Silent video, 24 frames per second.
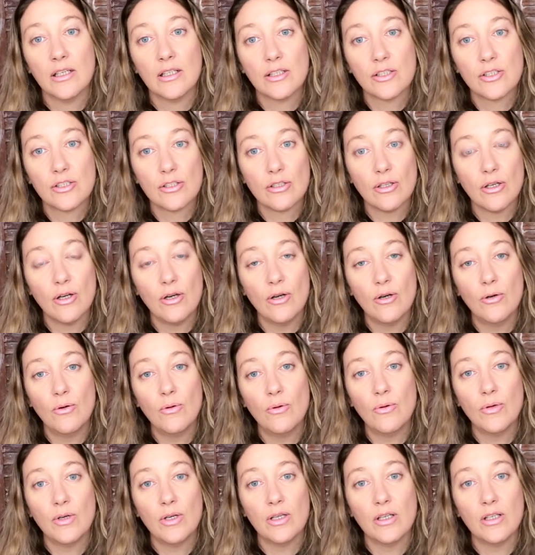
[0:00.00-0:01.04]

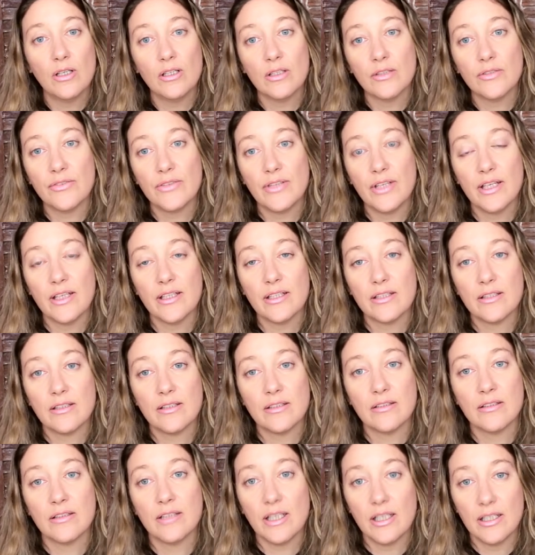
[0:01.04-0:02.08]
So uh, that
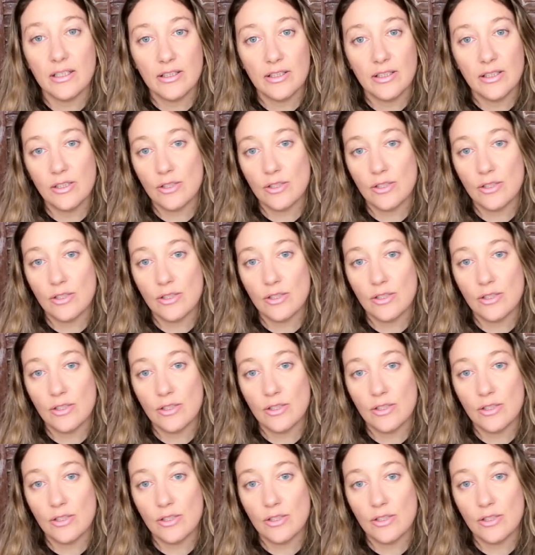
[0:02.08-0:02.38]
that